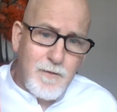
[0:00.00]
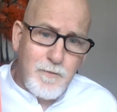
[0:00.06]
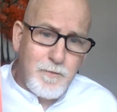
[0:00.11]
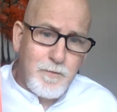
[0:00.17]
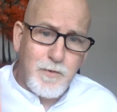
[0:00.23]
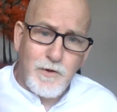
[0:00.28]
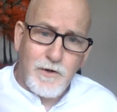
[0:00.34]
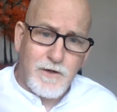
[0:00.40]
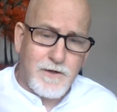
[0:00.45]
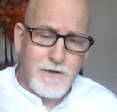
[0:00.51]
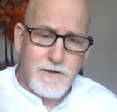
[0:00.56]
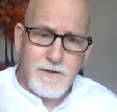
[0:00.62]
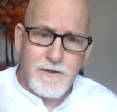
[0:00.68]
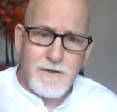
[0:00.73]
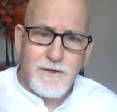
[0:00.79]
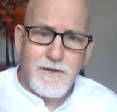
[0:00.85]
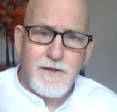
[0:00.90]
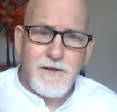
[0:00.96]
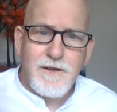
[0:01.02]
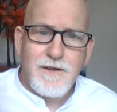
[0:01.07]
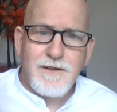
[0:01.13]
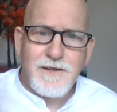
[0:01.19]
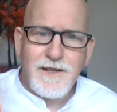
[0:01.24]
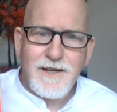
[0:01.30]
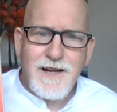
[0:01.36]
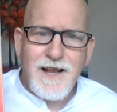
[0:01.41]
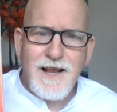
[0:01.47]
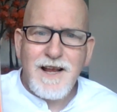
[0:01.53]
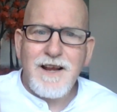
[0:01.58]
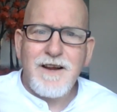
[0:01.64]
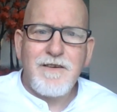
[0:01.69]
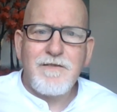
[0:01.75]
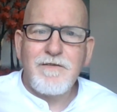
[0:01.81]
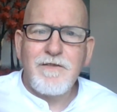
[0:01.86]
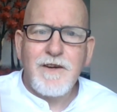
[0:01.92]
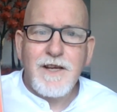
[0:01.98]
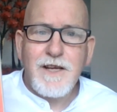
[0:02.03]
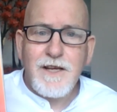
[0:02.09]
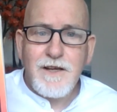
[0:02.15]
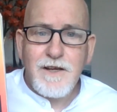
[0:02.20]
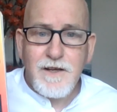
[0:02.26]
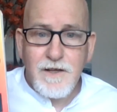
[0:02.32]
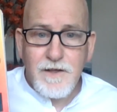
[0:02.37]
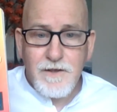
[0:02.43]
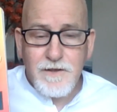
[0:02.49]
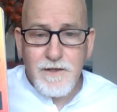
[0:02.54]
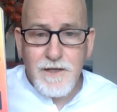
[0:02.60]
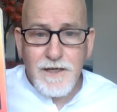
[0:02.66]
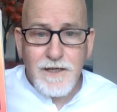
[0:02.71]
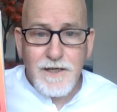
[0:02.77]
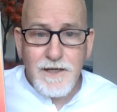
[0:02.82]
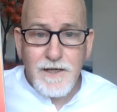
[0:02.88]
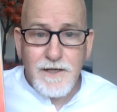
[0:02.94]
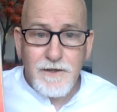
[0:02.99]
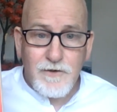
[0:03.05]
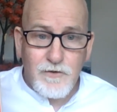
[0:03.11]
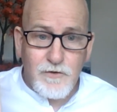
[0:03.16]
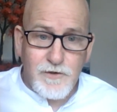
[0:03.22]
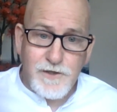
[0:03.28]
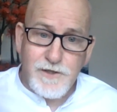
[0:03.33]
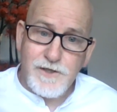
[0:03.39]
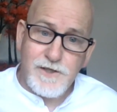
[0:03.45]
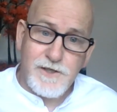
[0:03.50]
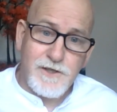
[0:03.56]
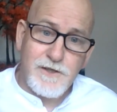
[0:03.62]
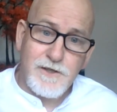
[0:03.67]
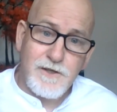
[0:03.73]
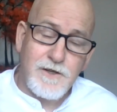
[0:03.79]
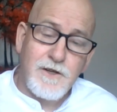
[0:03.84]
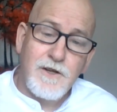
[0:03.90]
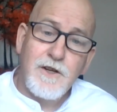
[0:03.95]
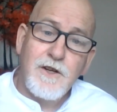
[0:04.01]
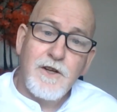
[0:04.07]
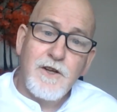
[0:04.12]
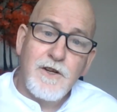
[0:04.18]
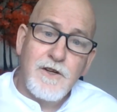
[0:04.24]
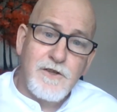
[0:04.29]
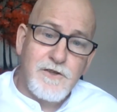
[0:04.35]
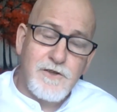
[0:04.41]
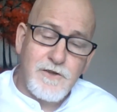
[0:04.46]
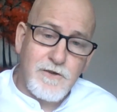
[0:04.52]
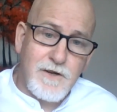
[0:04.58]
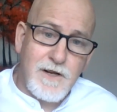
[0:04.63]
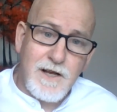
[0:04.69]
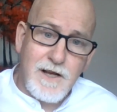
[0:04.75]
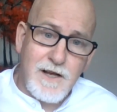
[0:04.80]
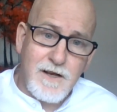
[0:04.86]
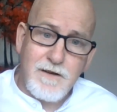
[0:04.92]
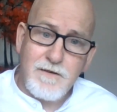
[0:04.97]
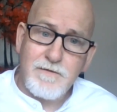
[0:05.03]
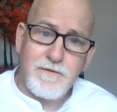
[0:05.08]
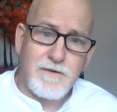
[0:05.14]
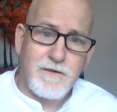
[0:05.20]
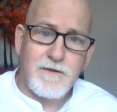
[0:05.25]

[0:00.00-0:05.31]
book that every thinking Christian should have,